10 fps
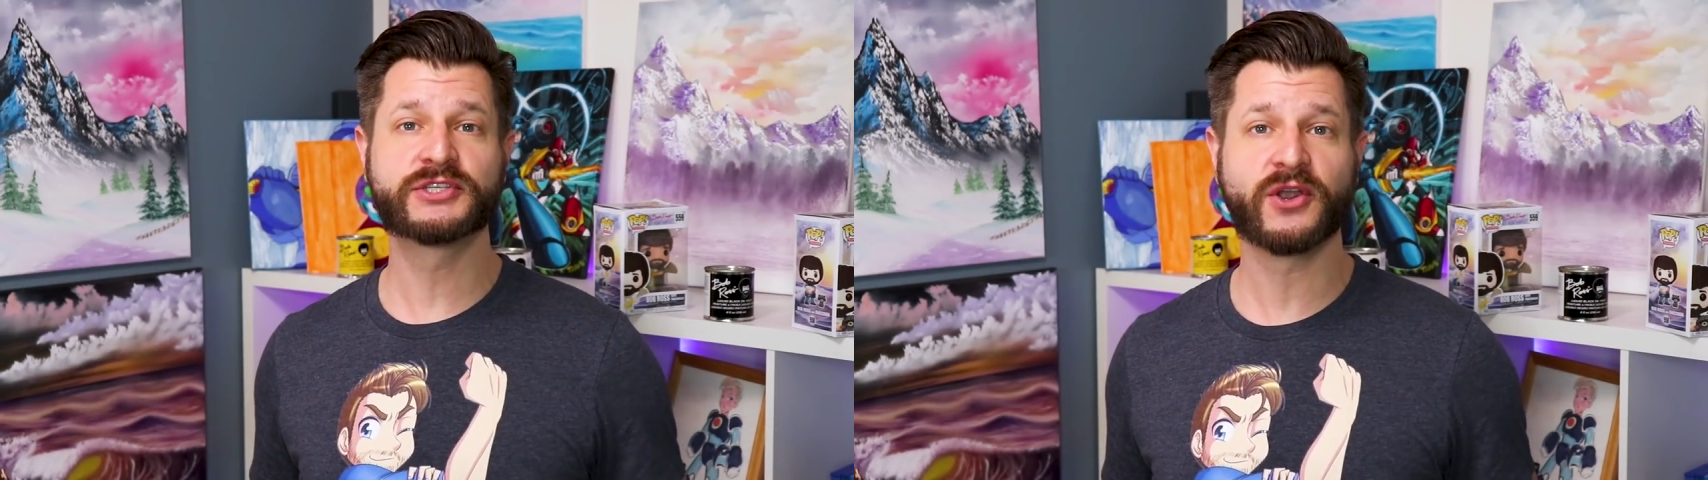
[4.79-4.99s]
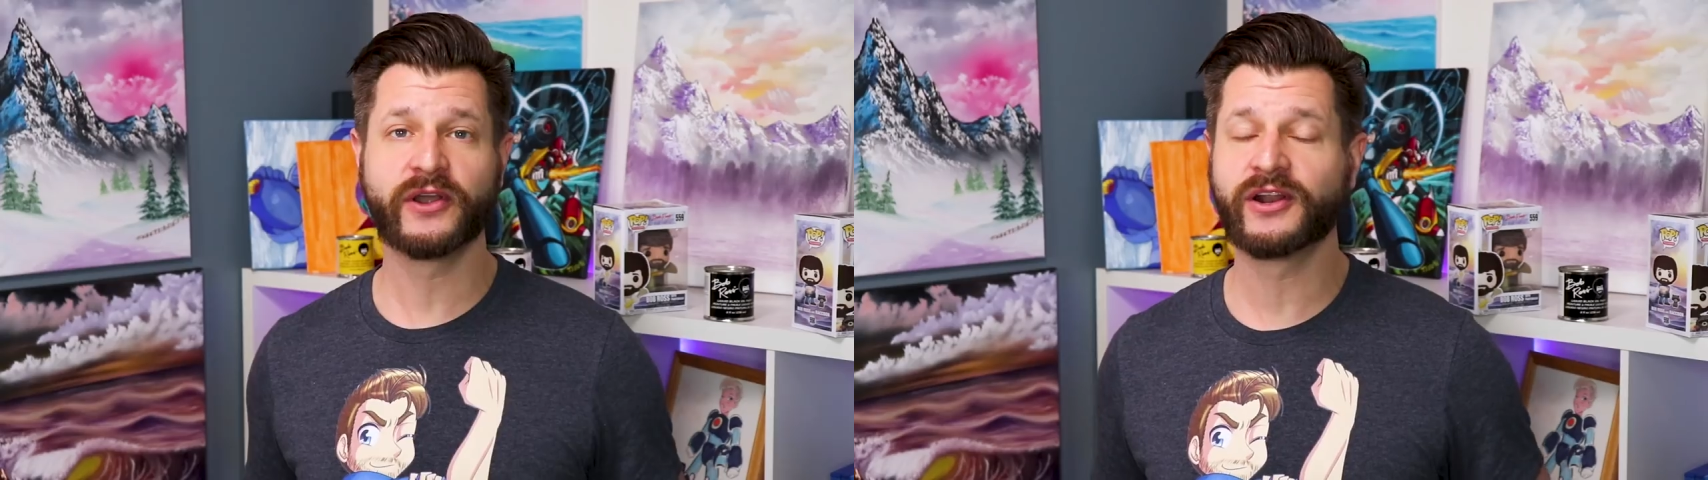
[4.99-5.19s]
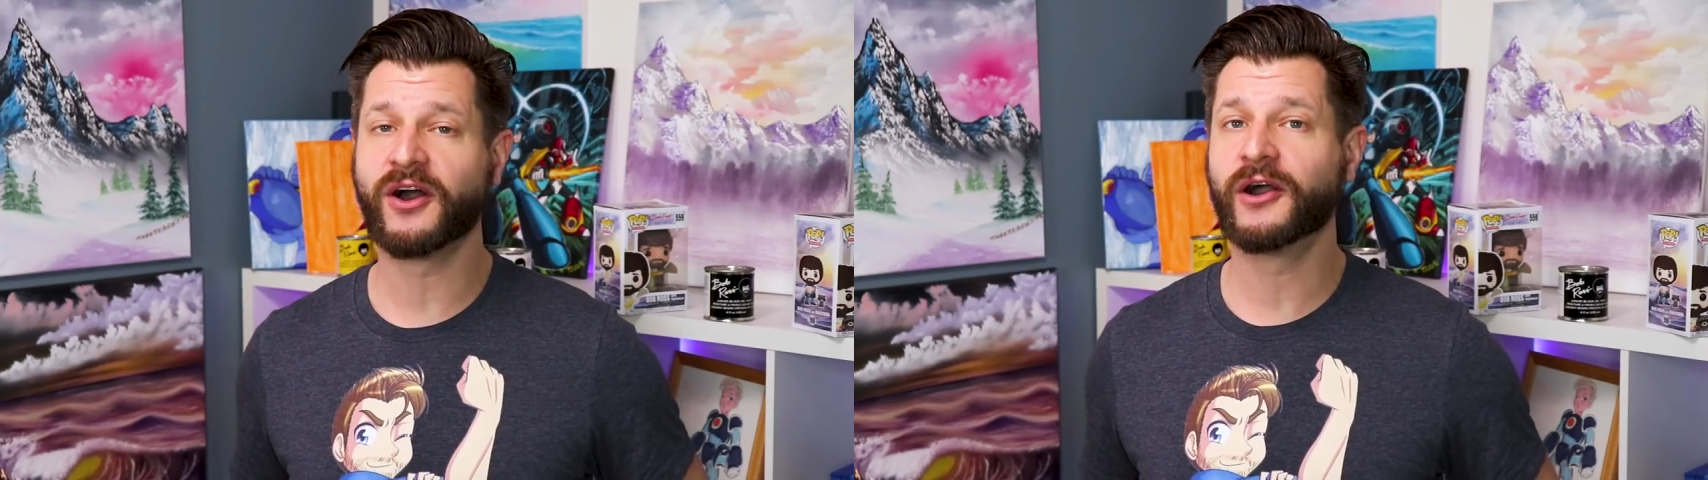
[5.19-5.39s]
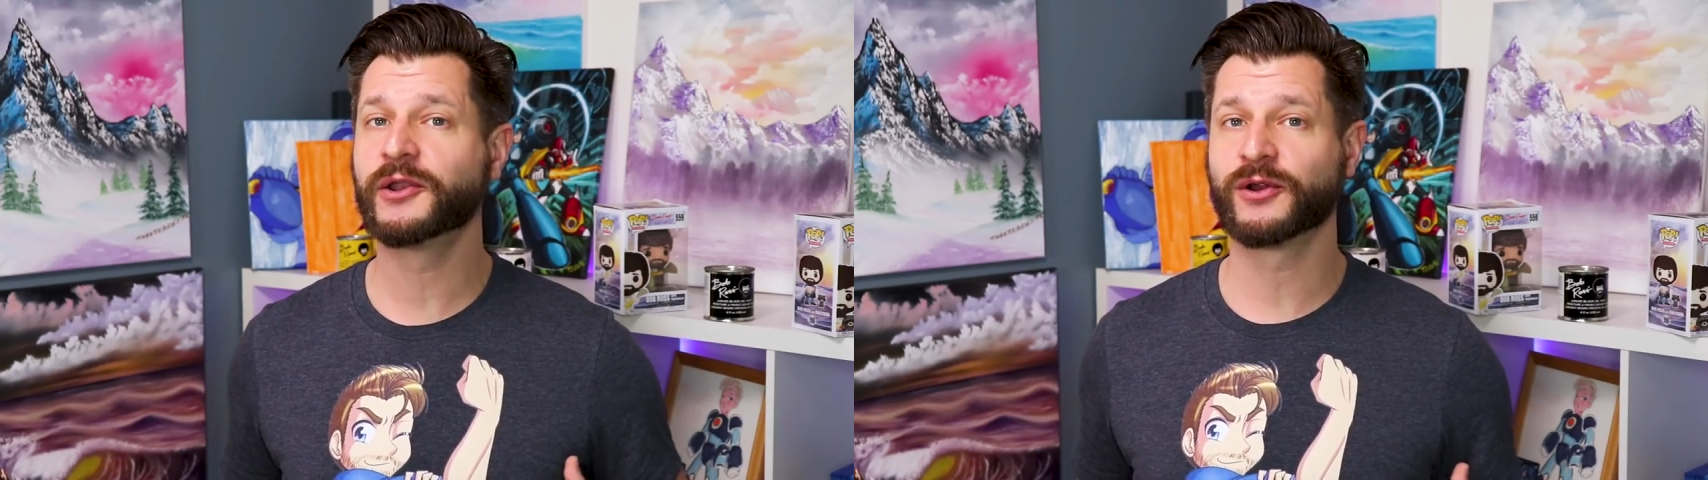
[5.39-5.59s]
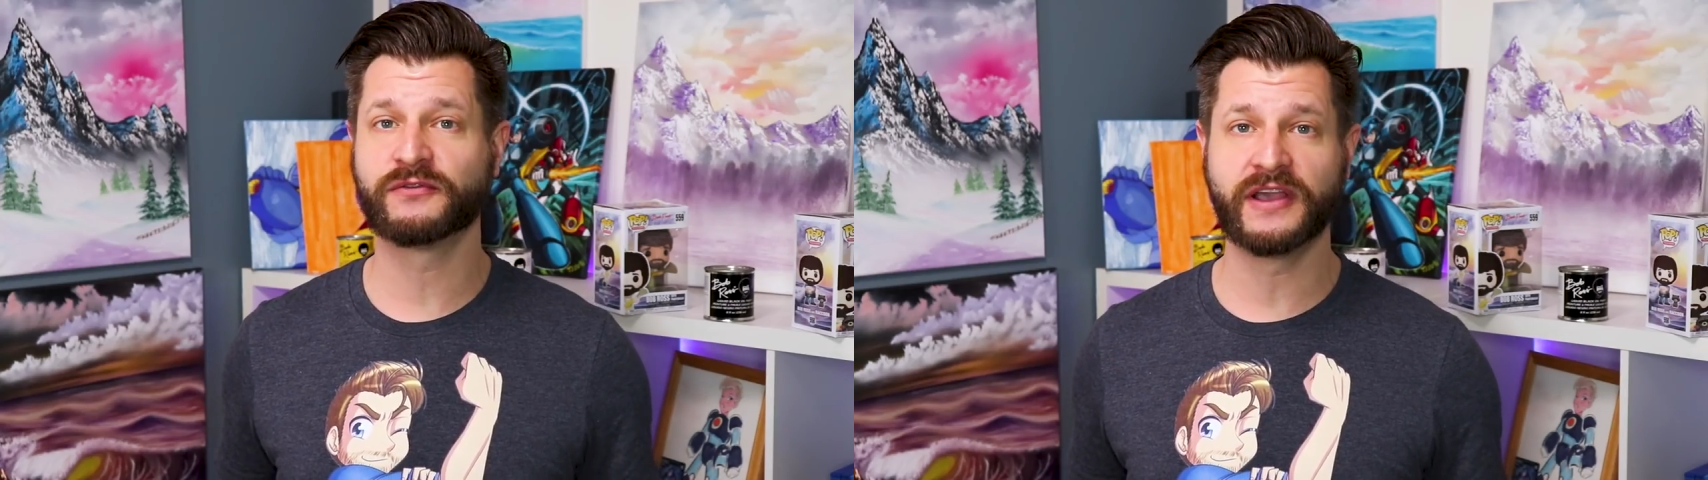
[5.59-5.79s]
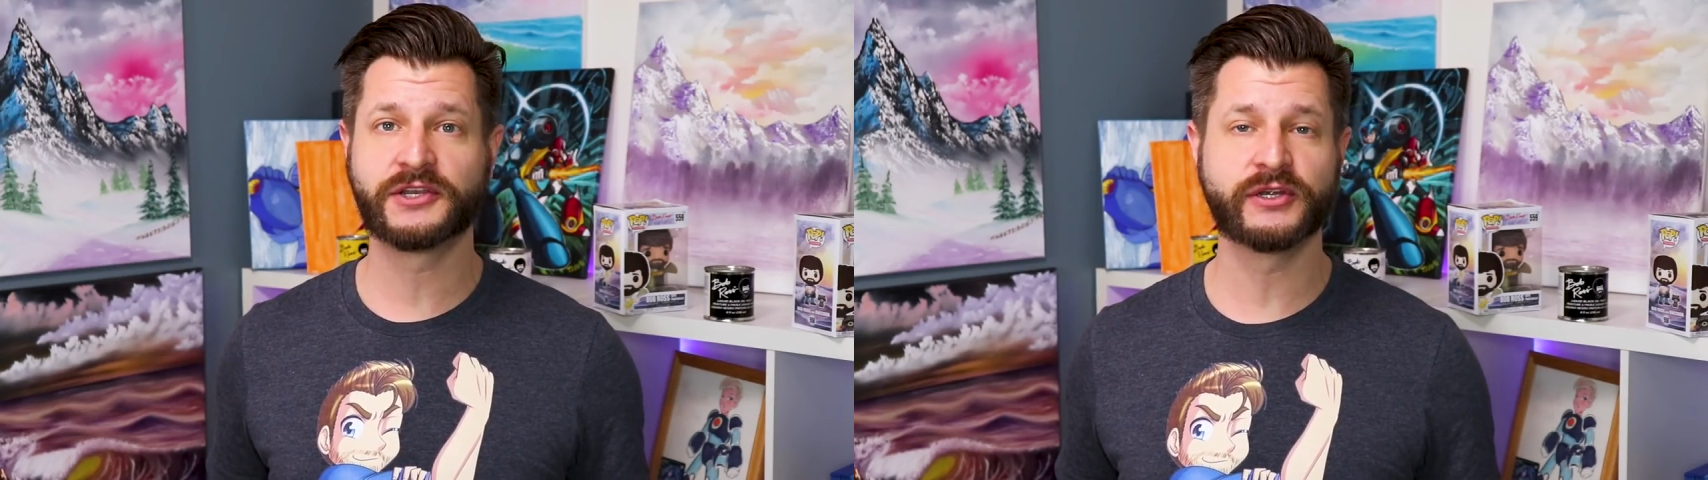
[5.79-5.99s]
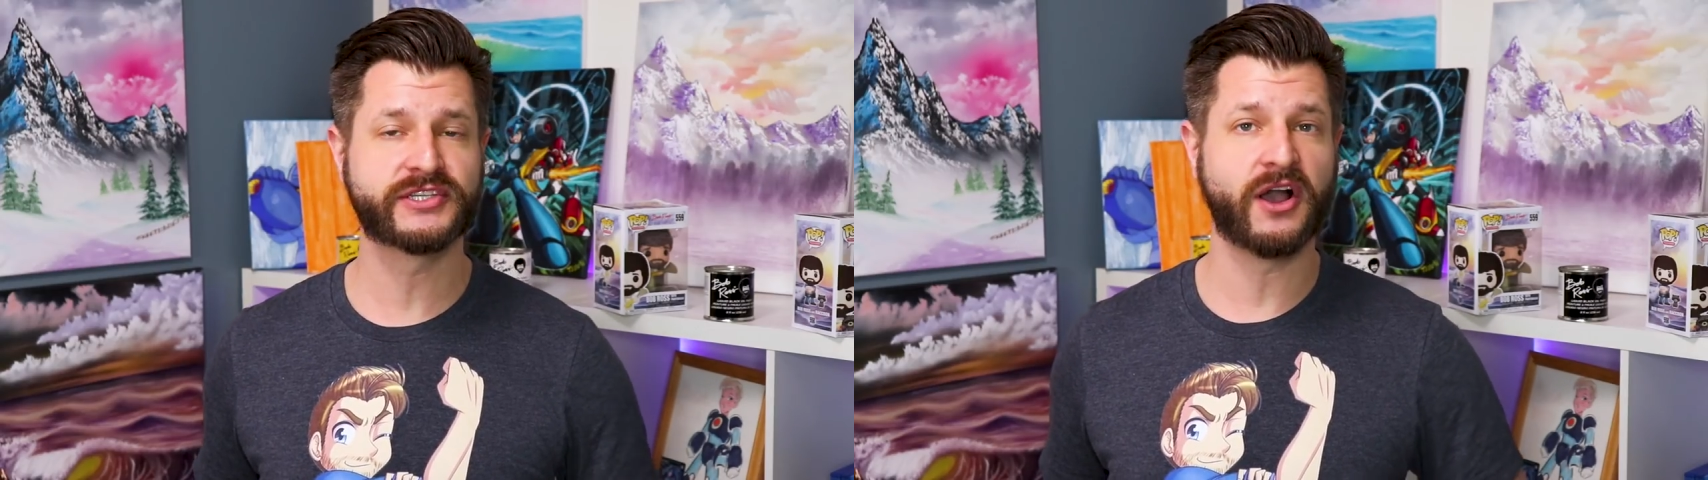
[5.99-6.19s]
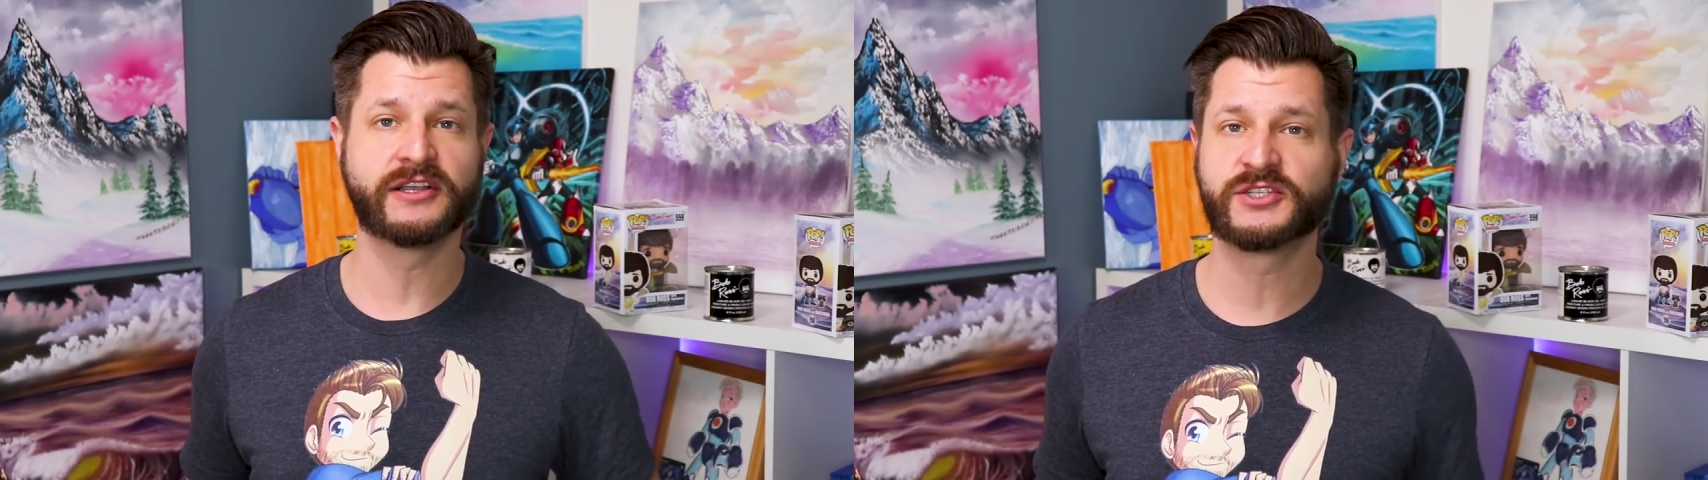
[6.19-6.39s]
started on your adventures
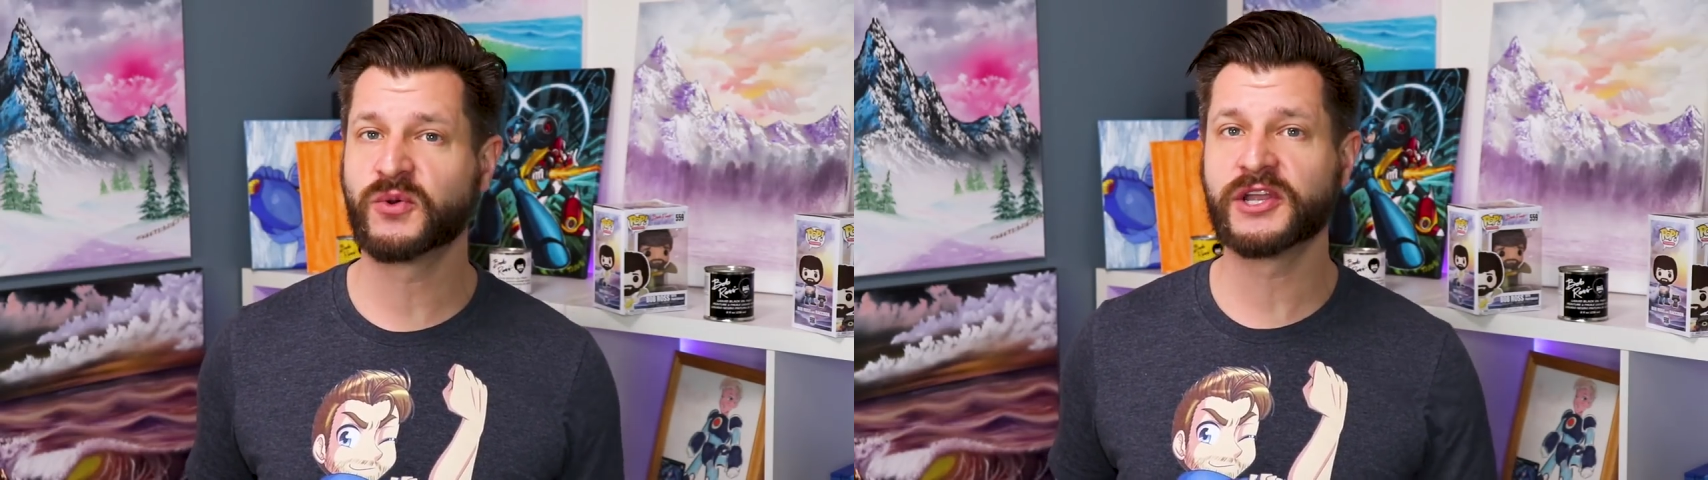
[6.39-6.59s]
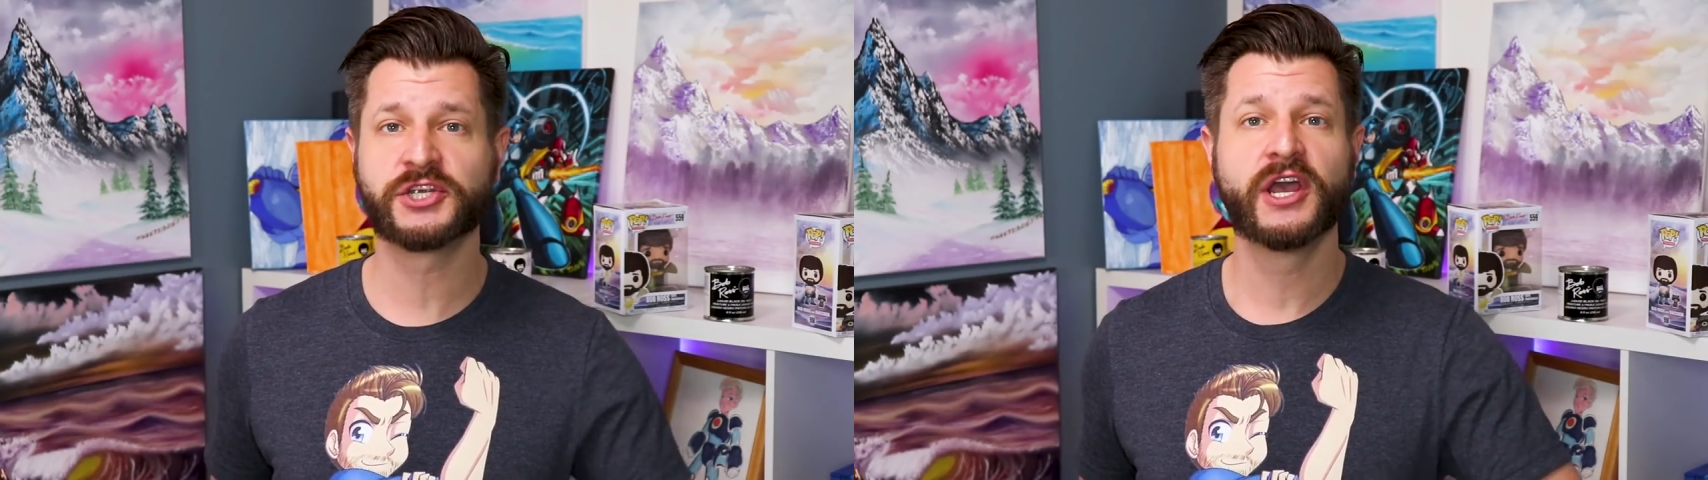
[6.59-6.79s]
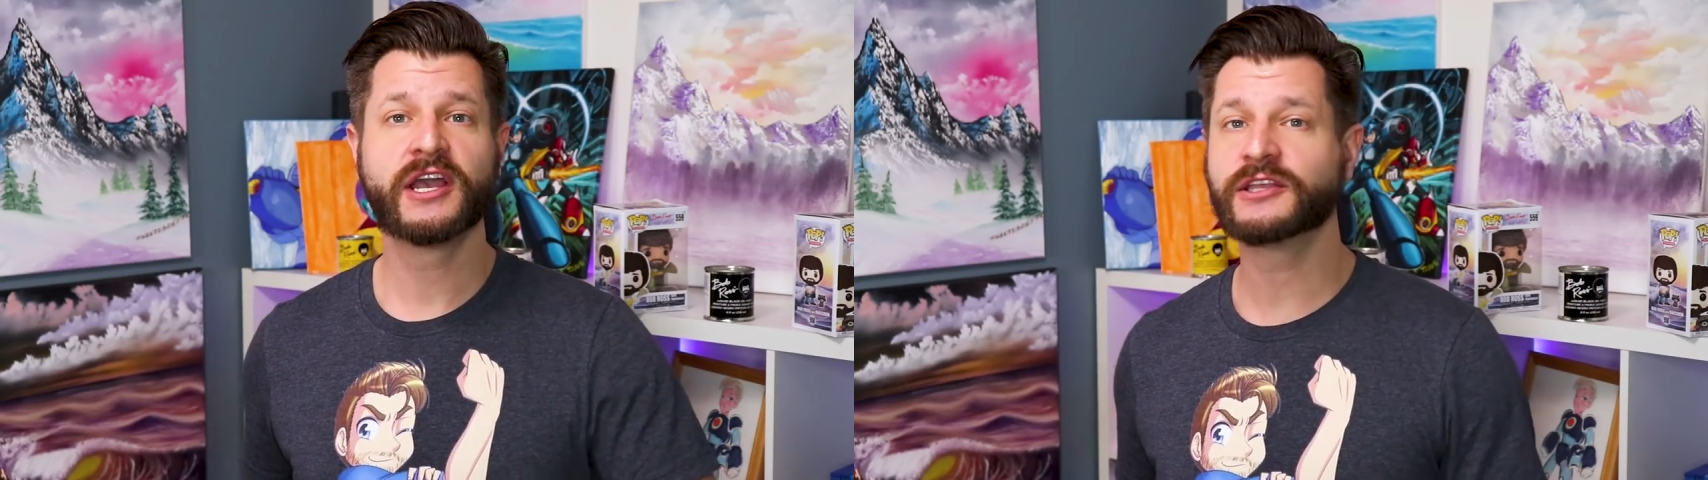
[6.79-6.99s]
on Twitch,